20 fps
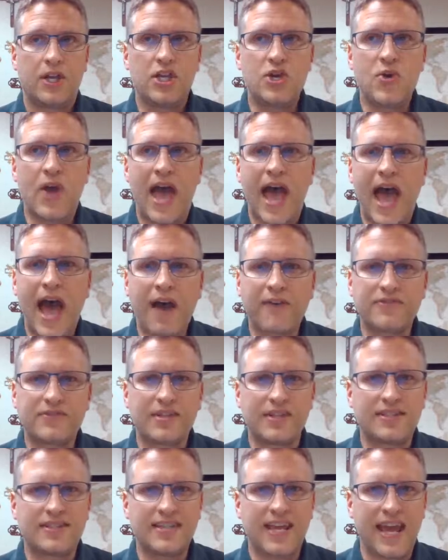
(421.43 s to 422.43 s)
you have
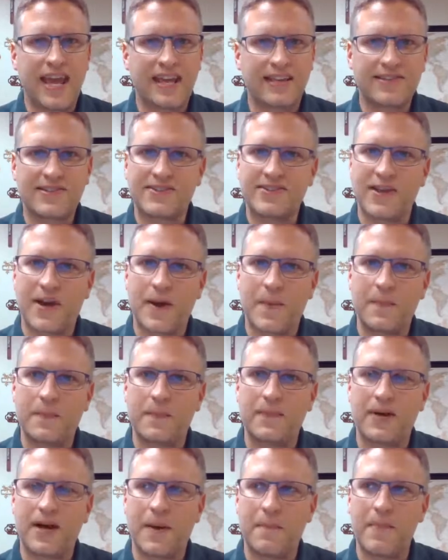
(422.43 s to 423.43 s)
to take
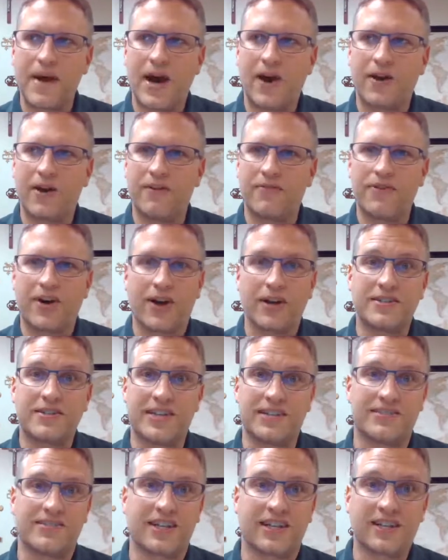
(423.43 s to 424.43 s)
some amount of
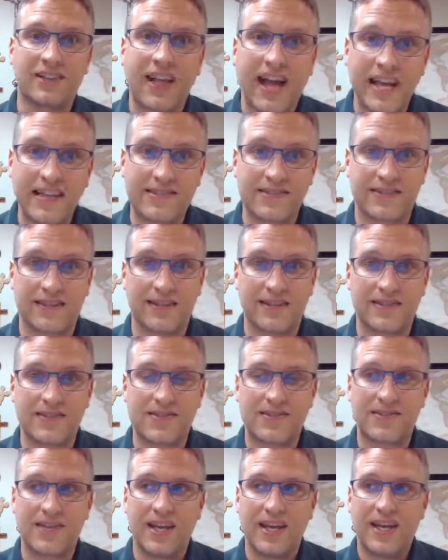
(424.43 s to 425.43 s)
artistic
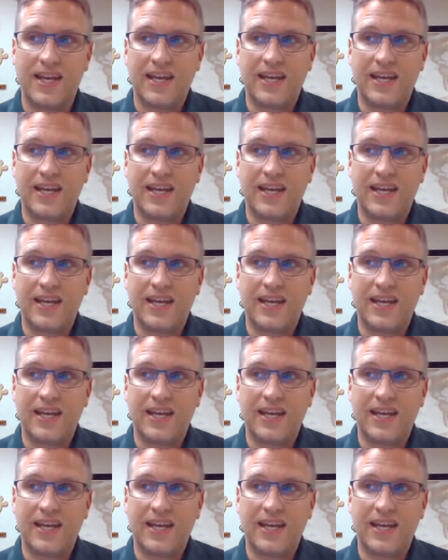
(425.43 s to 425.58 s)
license